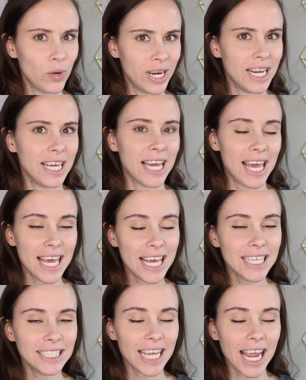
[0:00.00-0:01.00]
weaning
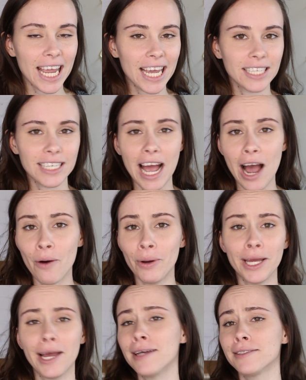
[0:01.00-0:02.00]
is and how
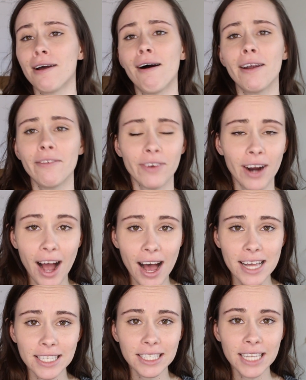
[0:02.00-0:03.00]
it has gone for
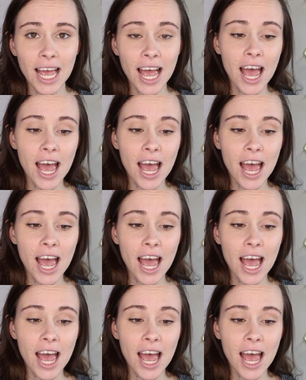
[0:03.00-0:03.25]
us.